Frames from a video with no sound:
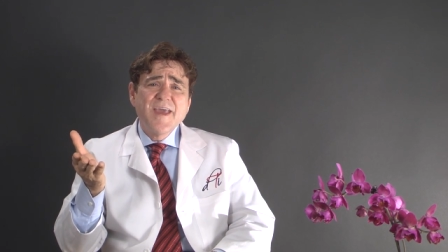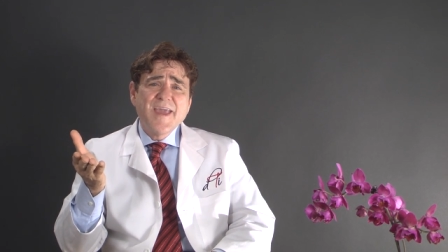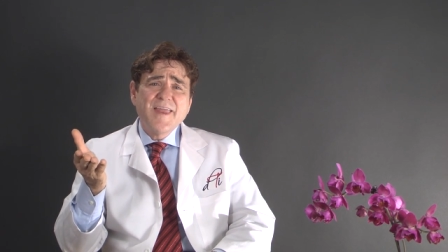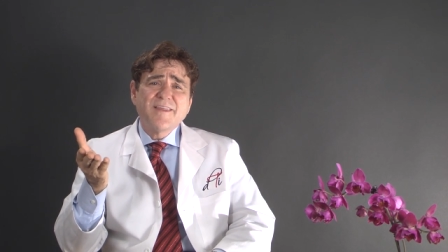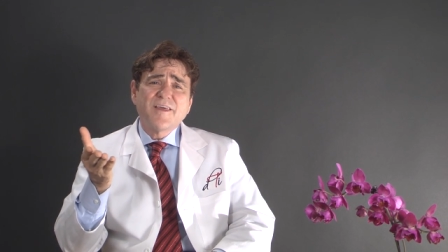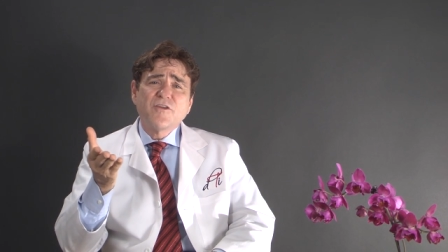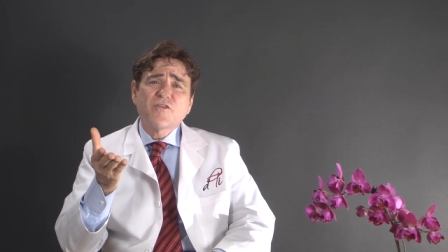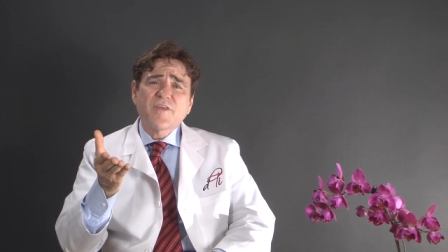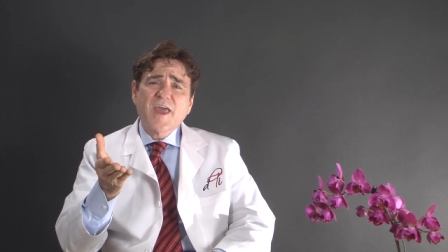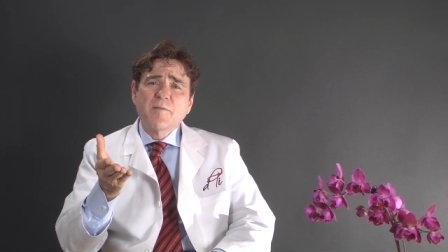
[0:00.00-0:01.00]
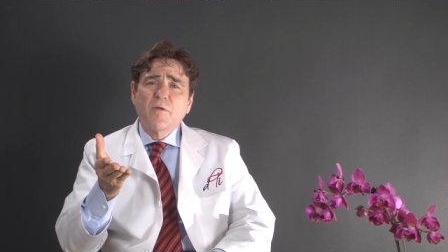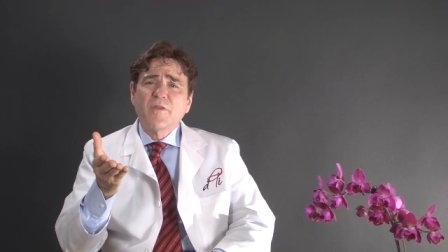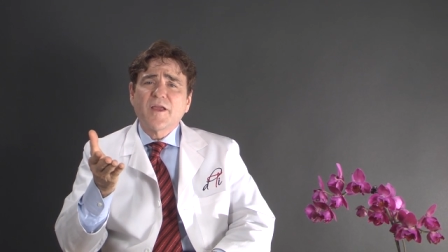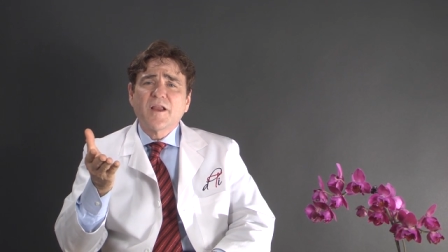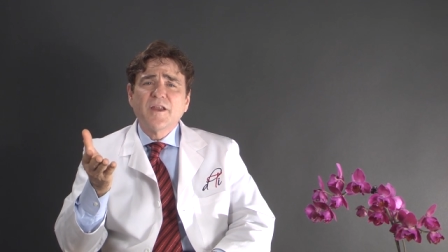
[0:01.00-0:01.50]
it is understandable
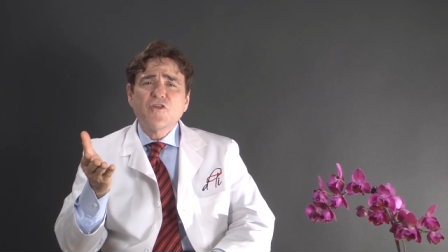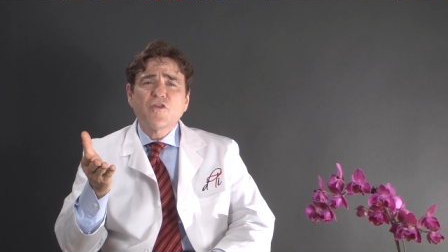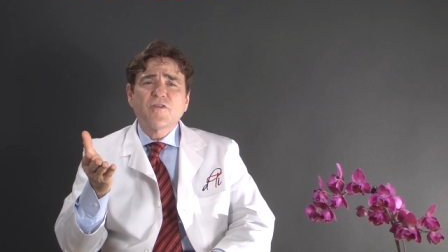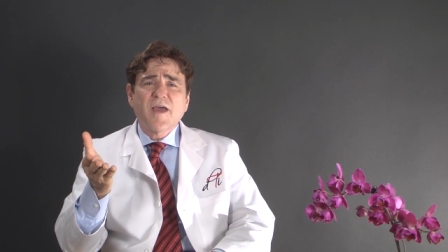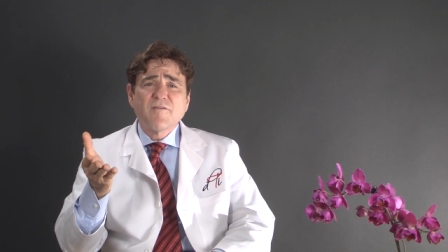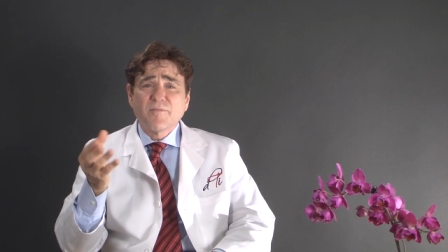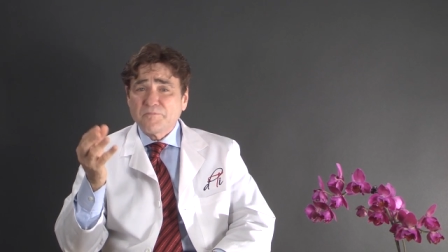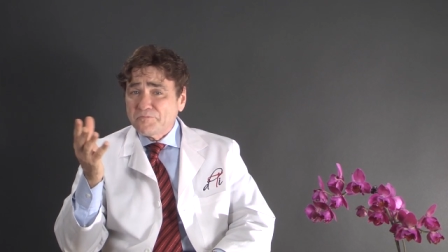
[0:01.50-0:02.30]
that clinicians have